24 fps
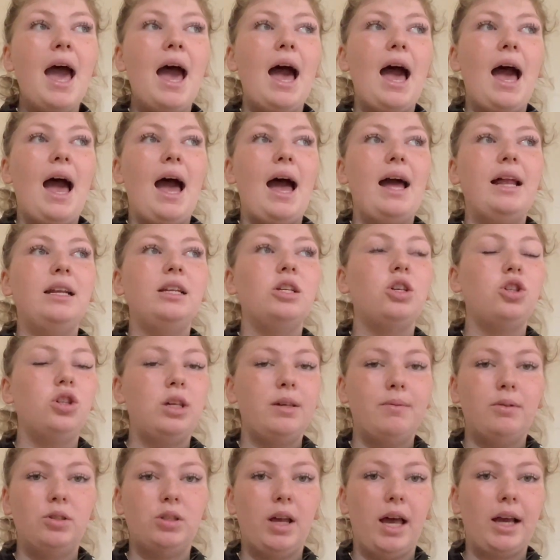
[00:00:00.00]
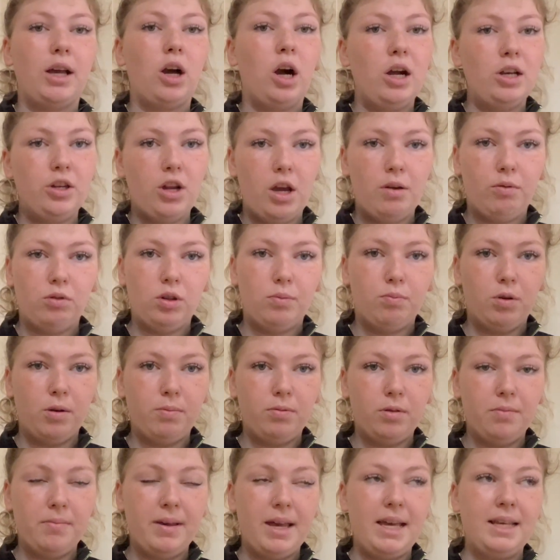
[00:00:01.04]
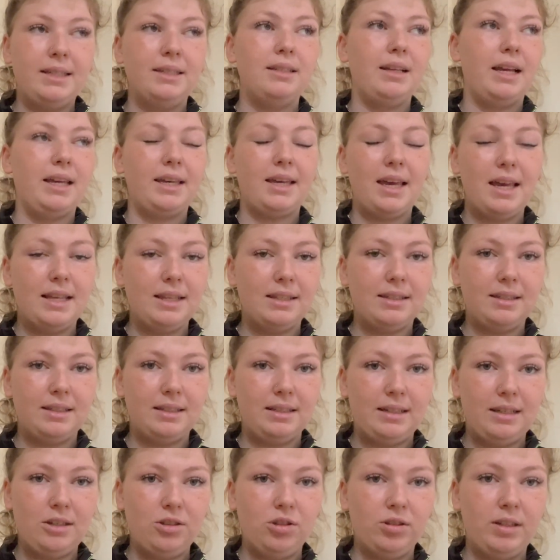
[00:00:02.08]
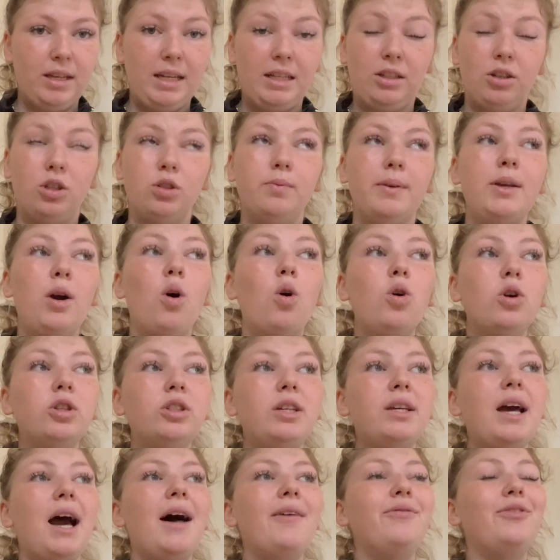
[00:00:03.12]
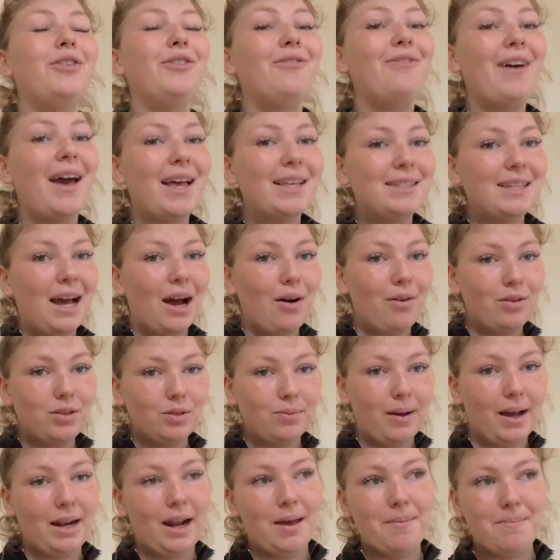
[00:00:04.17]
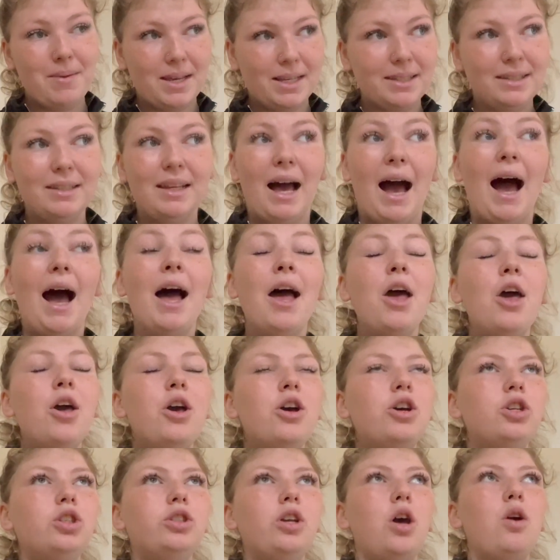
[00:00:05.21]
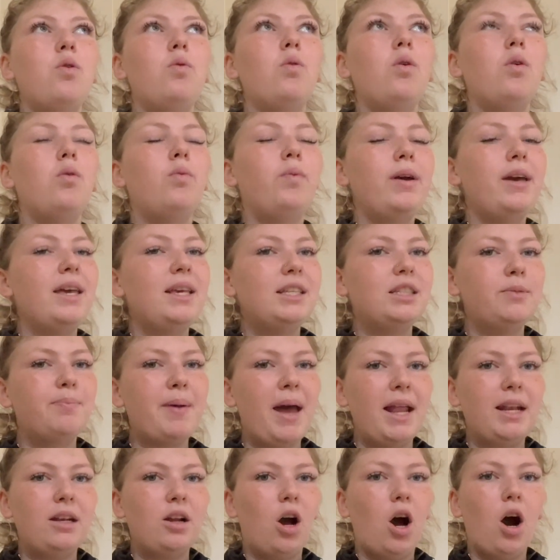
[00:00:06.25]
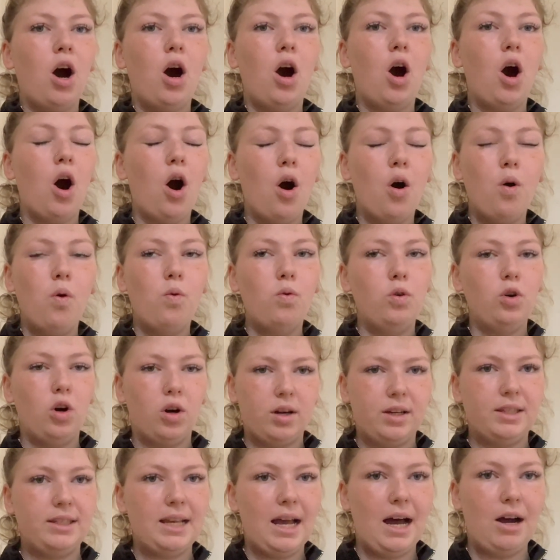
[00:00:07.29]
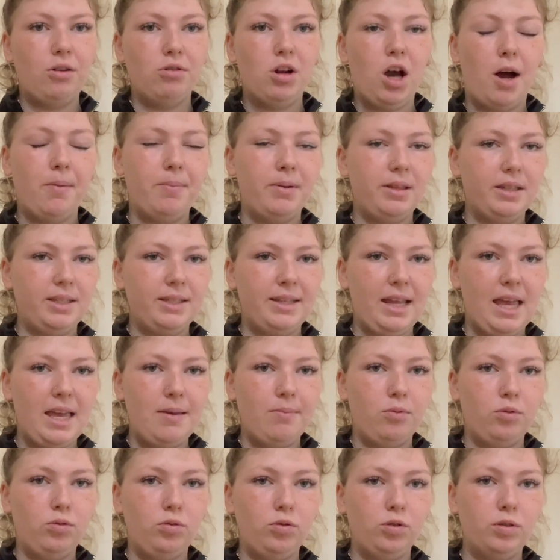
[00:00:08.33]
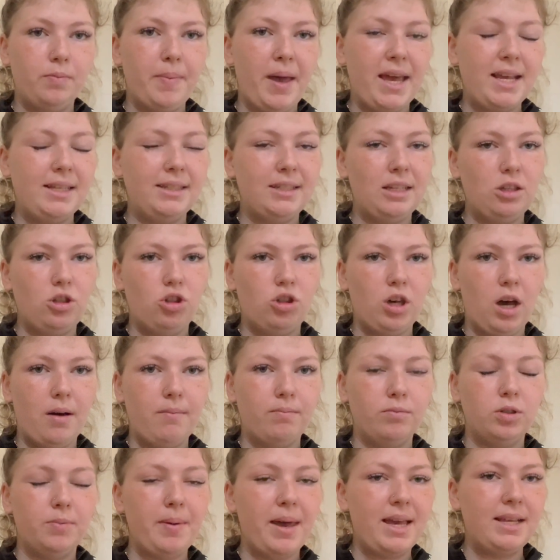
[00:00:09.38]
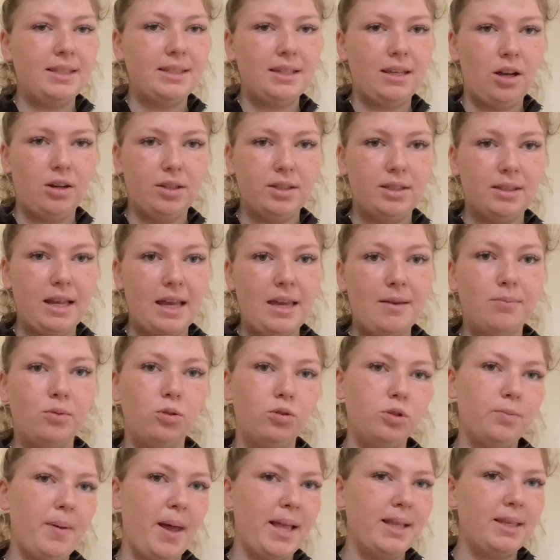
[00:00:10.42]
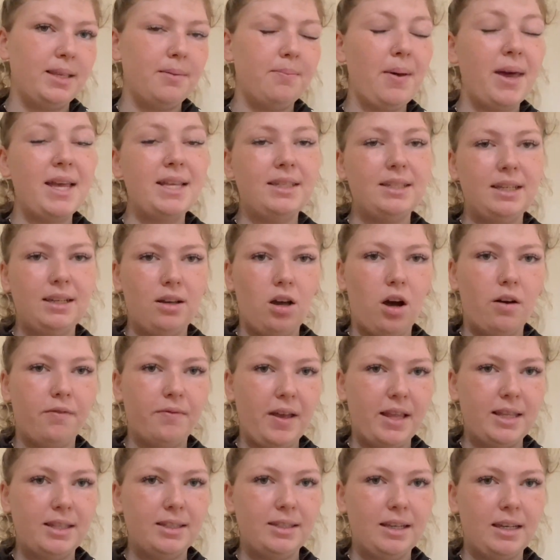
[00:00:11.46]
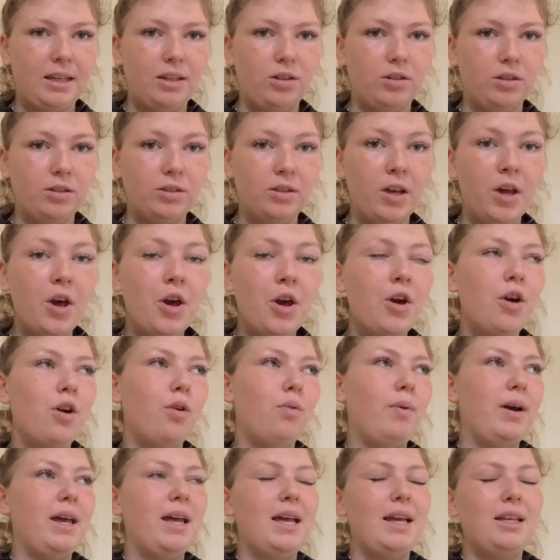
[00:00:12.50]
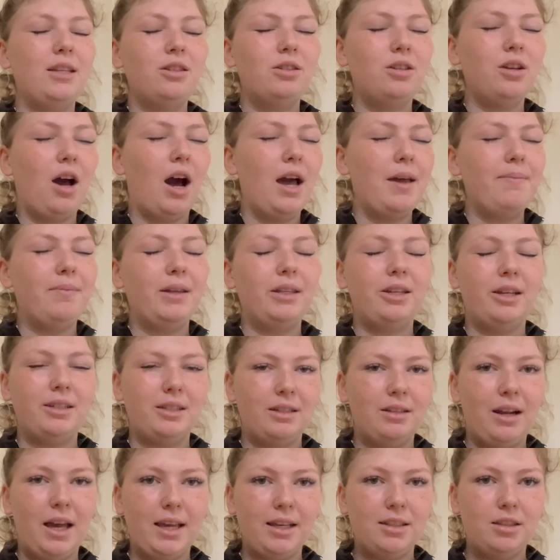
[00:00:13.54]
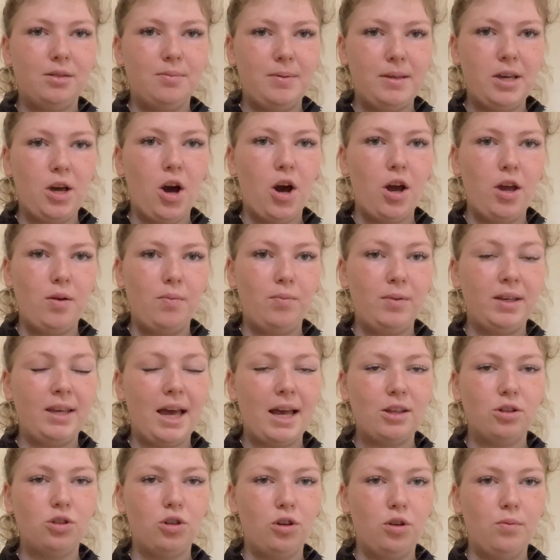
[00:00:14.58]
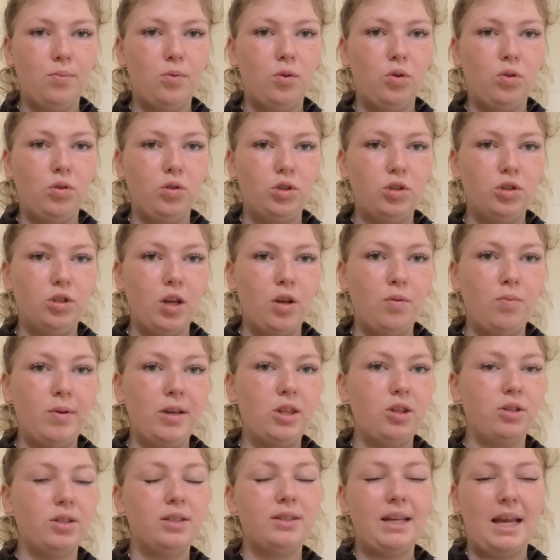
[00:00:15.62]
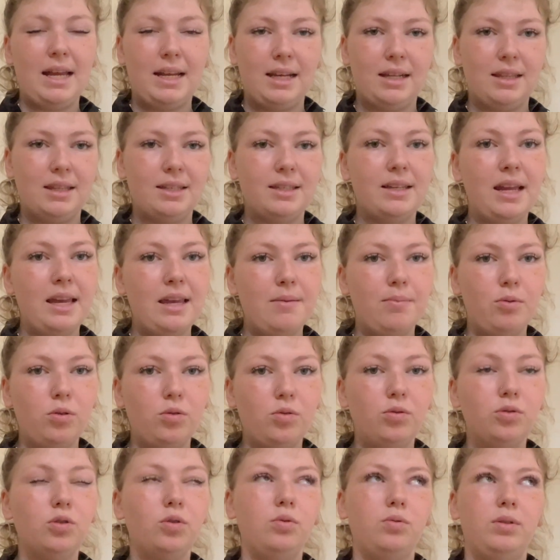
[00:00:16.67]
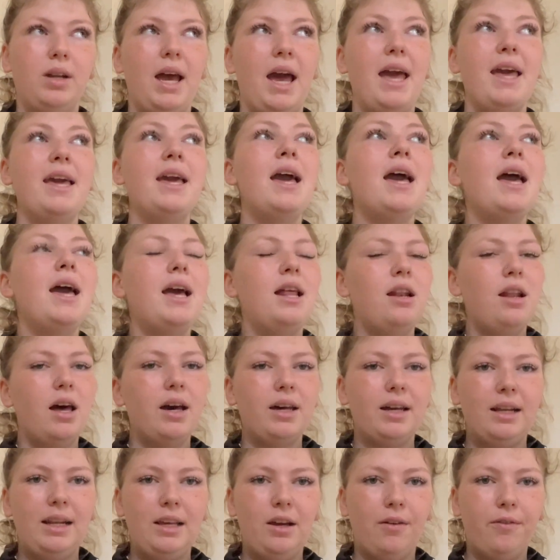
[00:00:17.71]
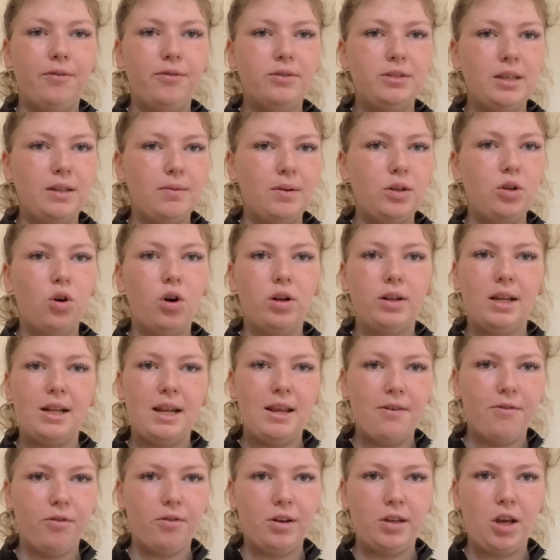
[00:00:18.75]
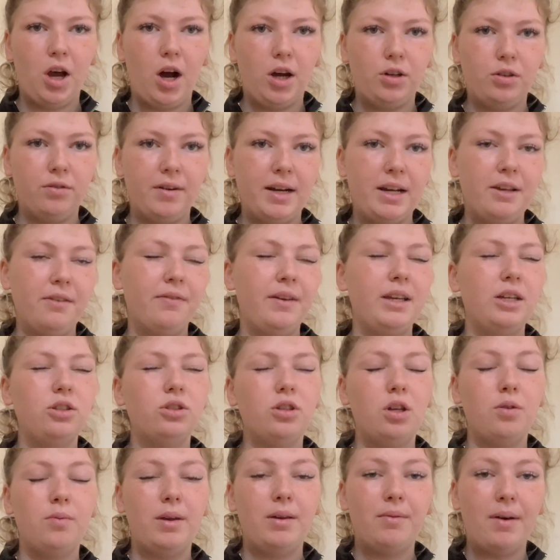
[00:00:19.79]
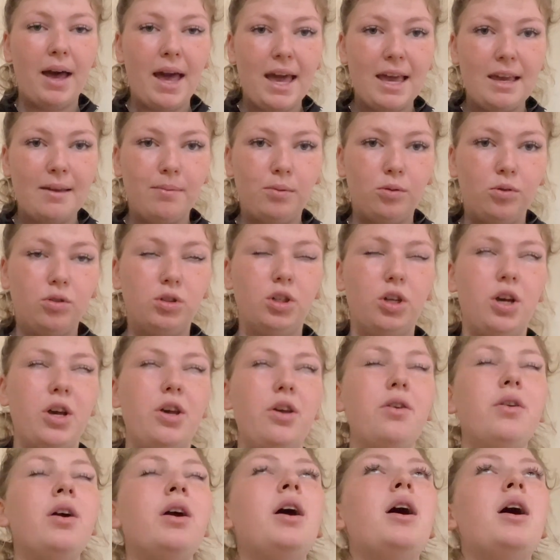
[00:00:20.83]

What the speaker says: and she was like, I know what the problem is, like instantly she did, because we also had the vet out as well. I missed that. So we spent our whole lockdown up at the stables, painting jumps, painting our stables, painting our fencing, because we're a type that doesn't like to be home. We get too bored, so we just stayed at the stables all day. Luckily, obviously, we're not on a livery yard or anything, so we were able to.